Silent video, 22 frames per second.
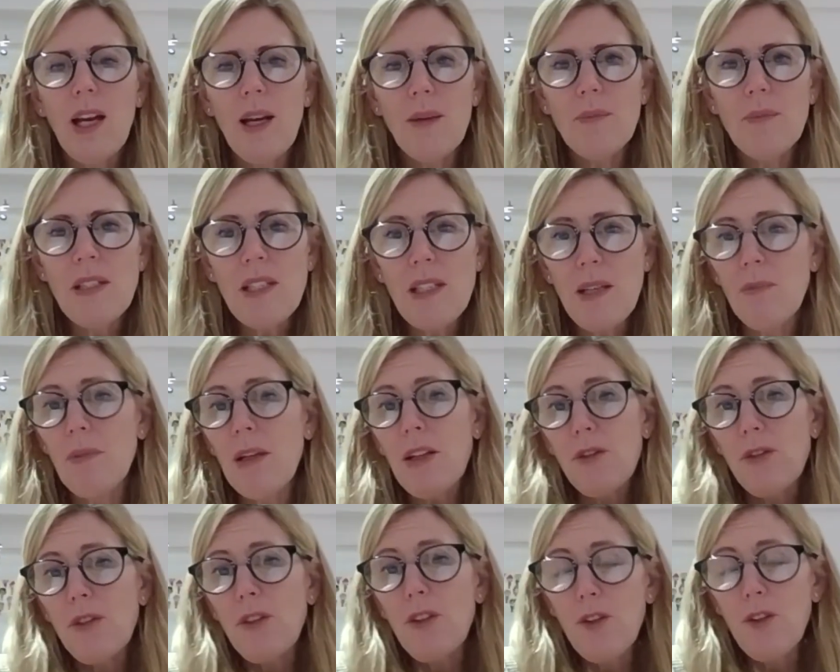
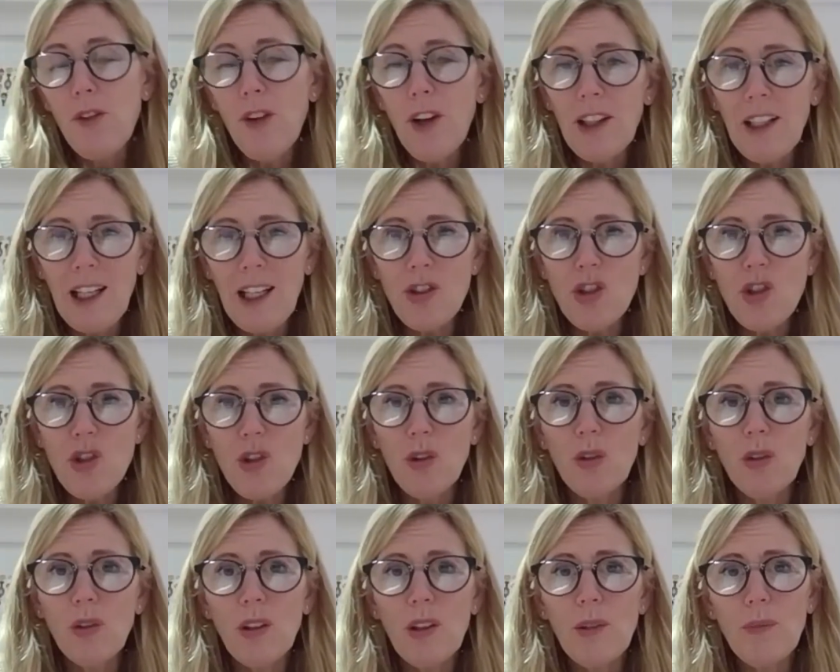Similarly for your
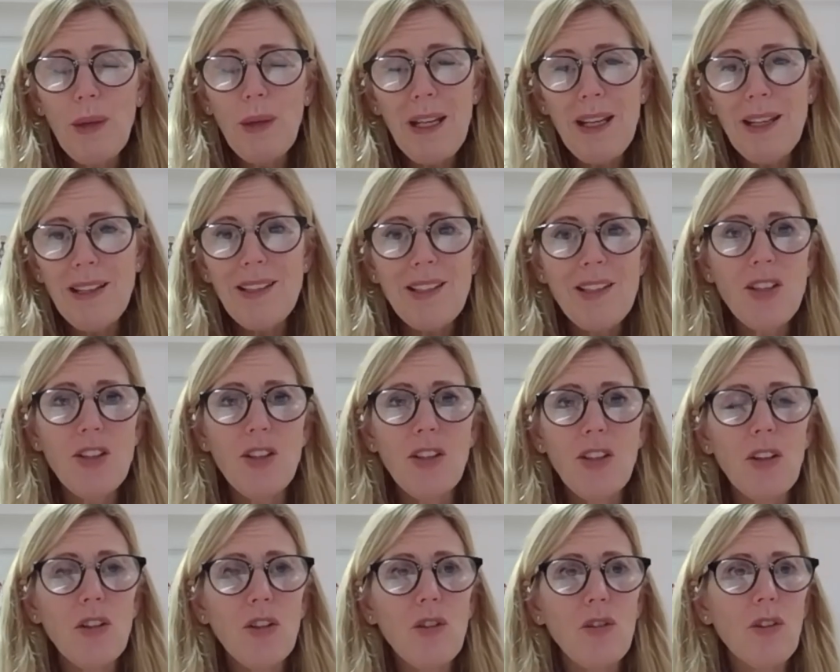financial piece,
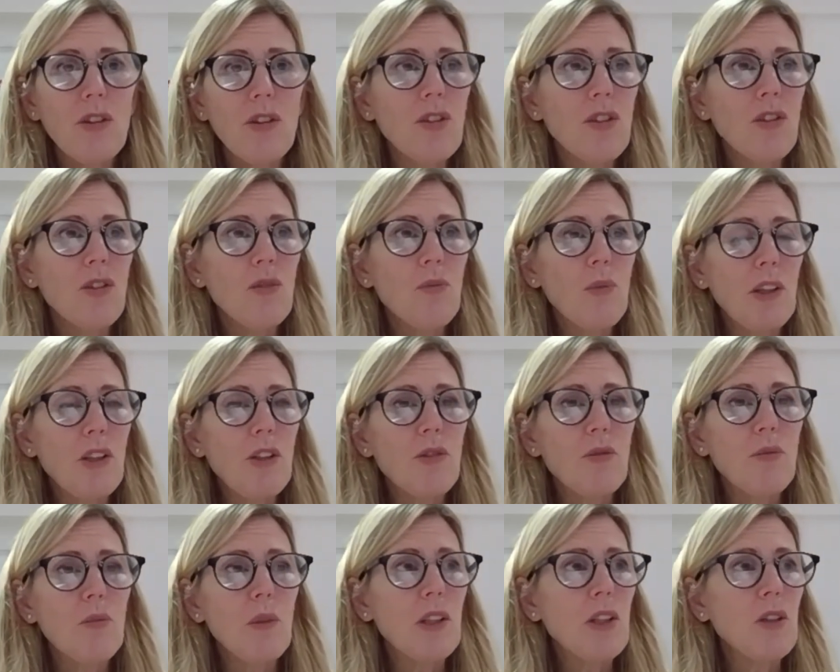when
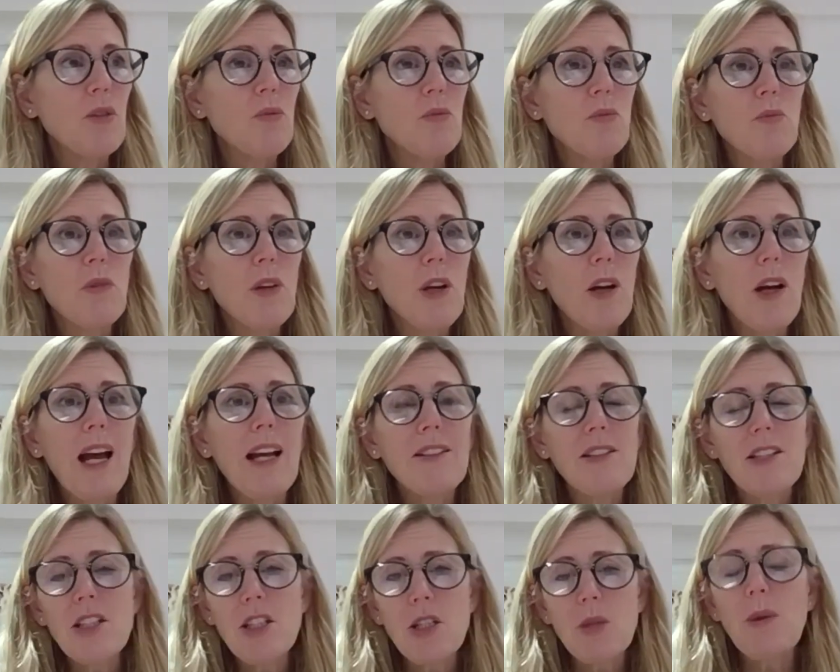you're
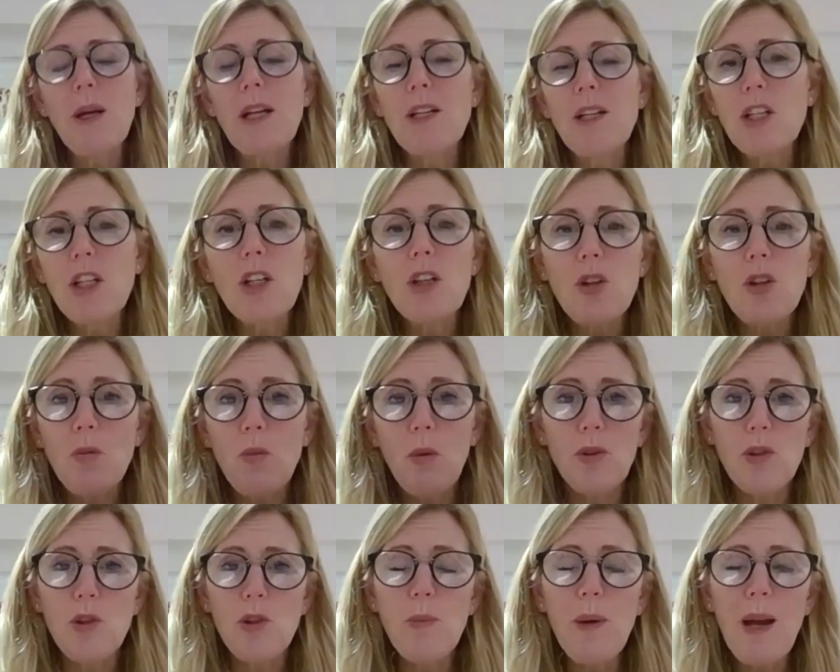anticipating that you
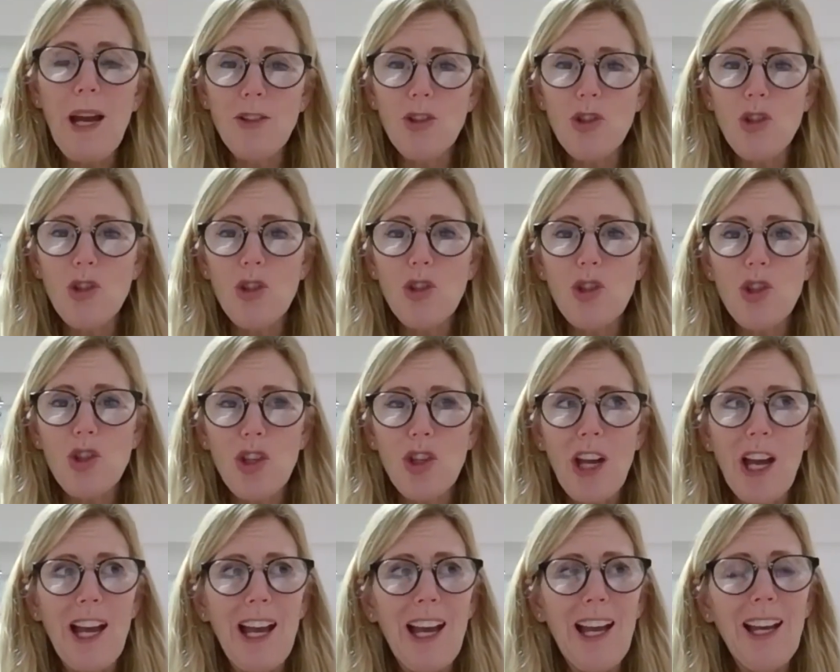want to pension
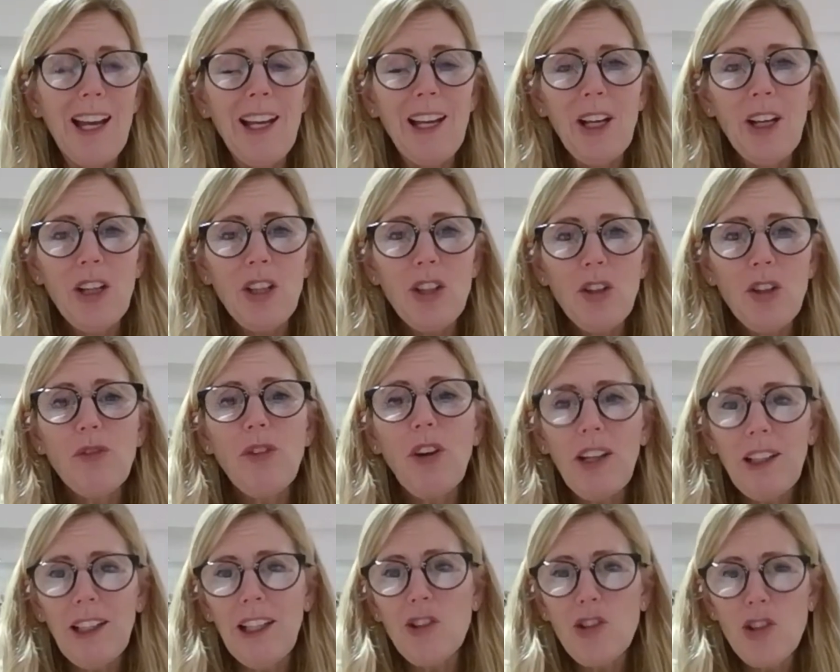share, your
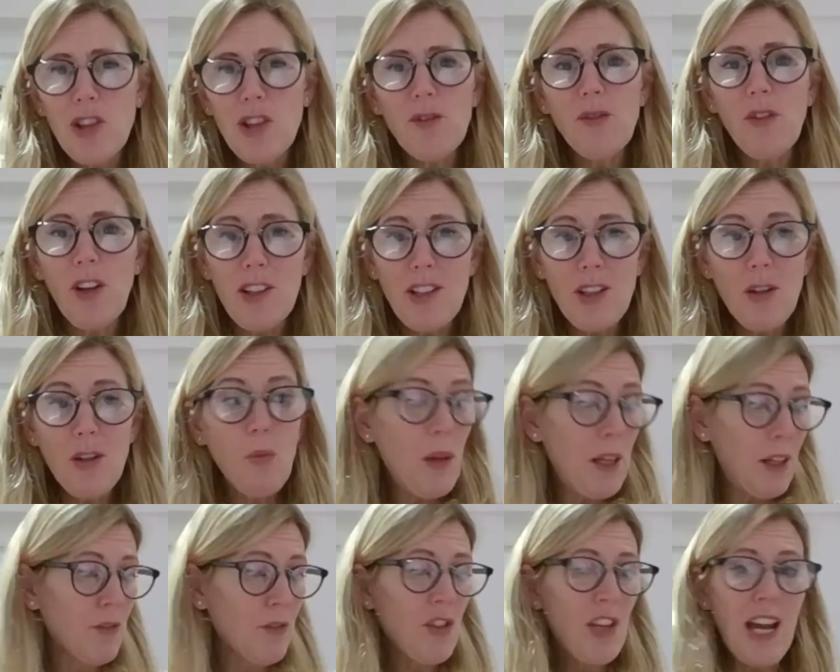financial advisor
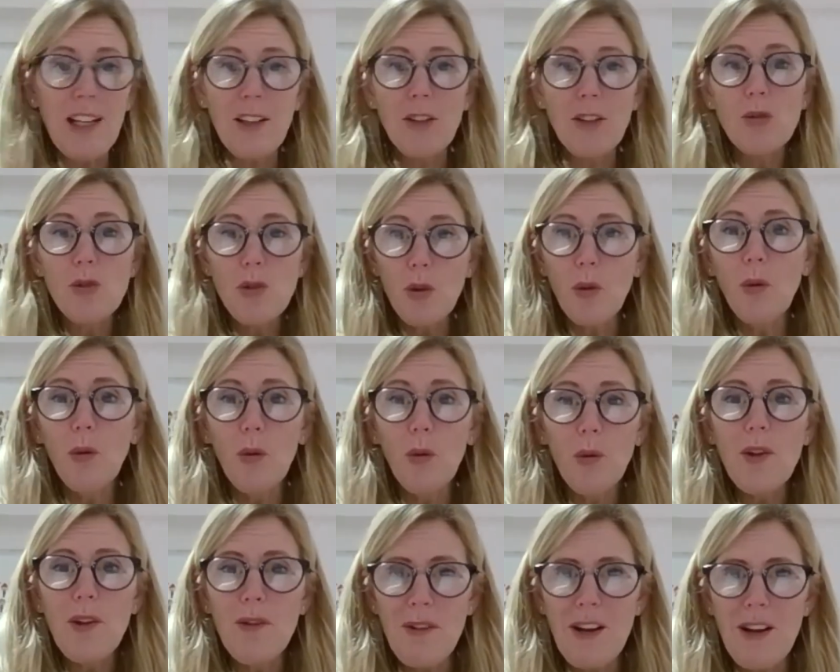would have tackled
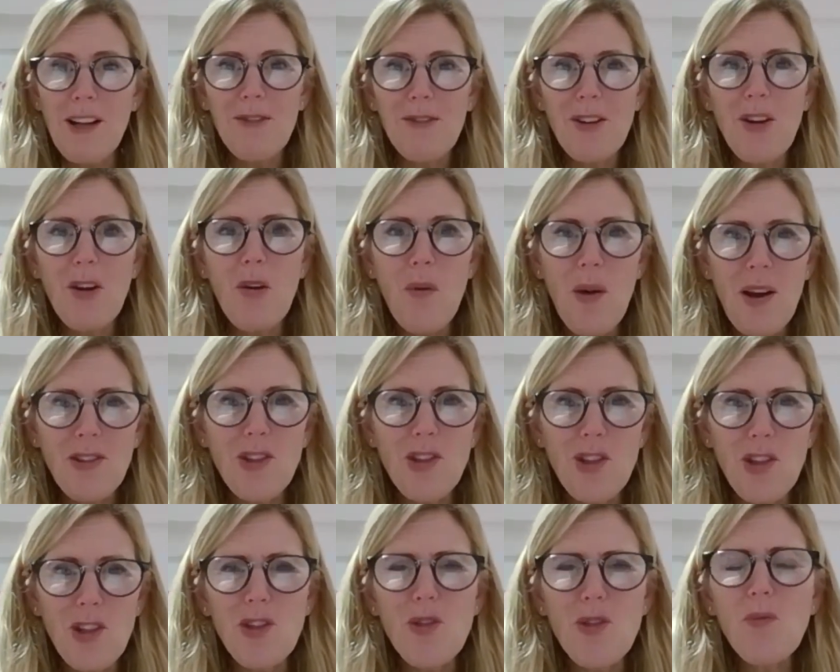all the relevant
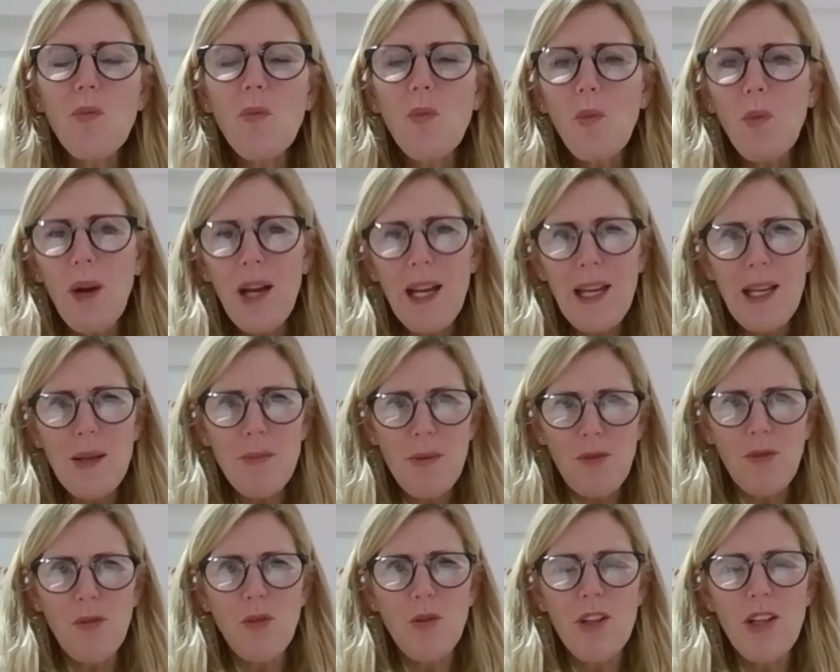questions way
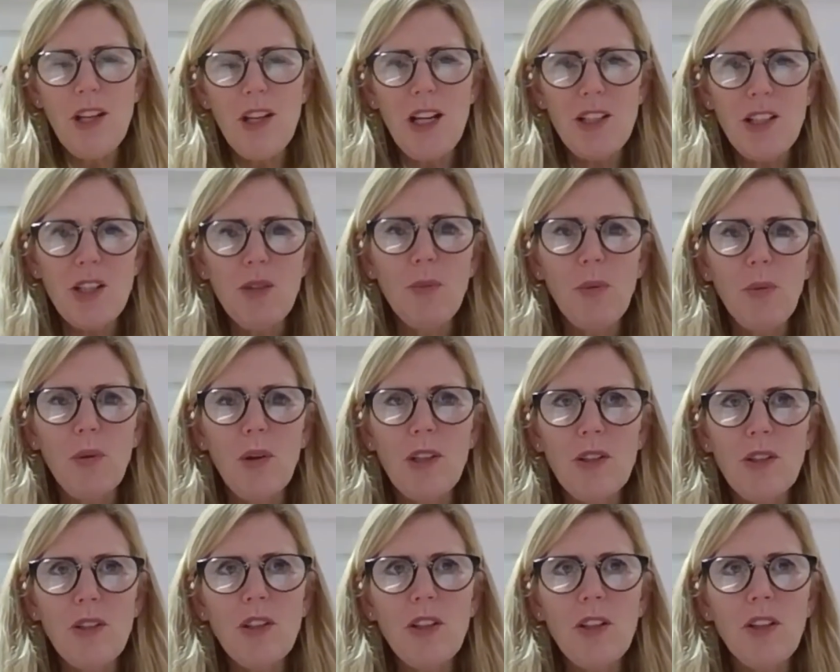before you get to the
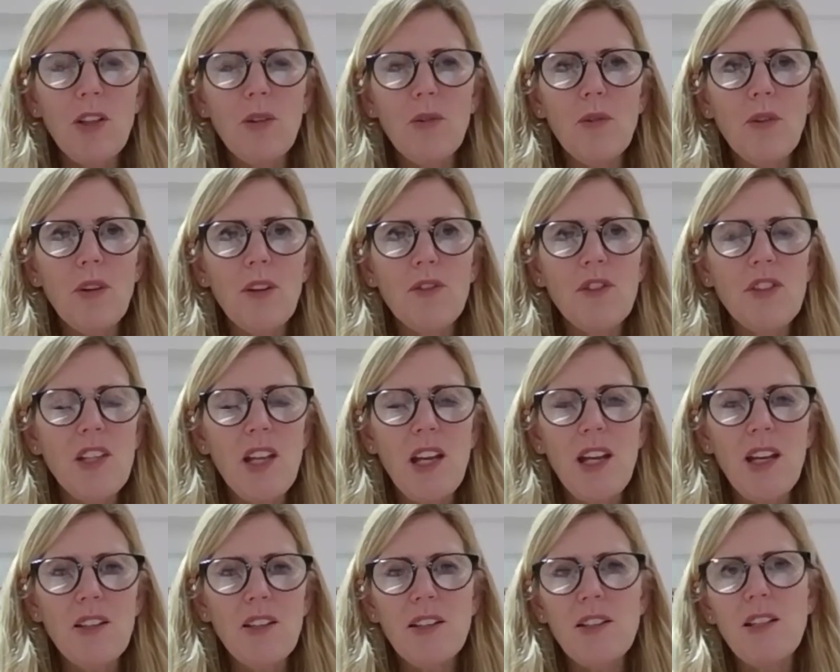point, you know, of
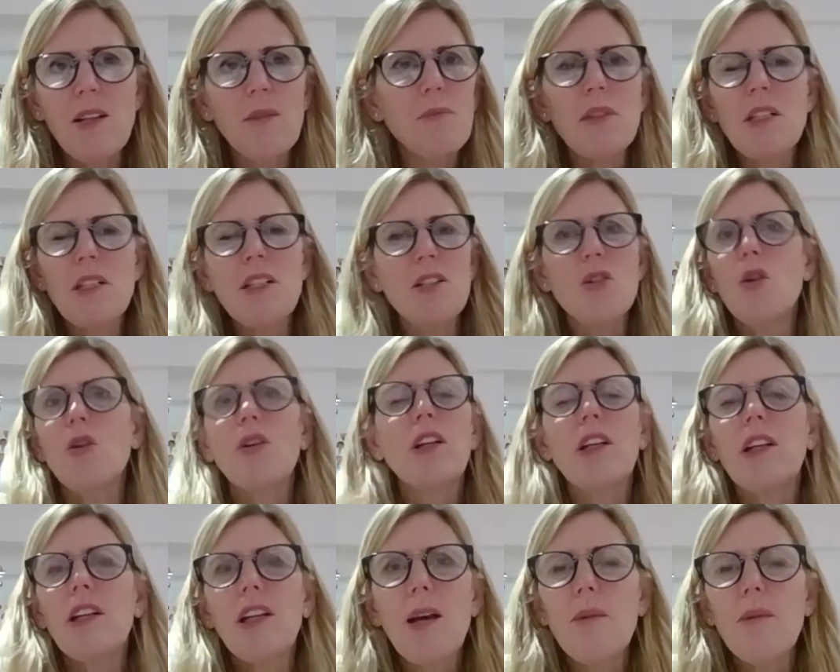say somebody's not
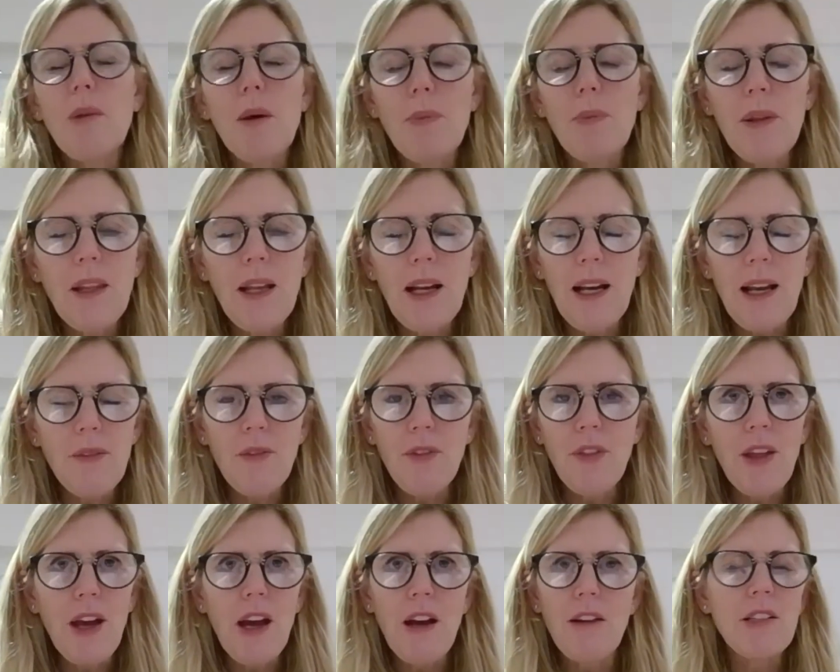going to come up at the
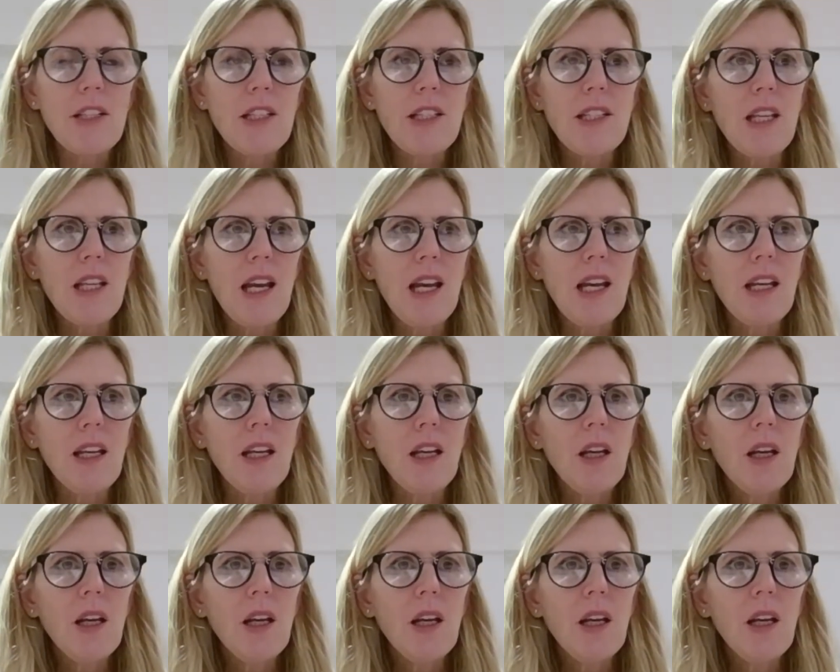11th hour and say,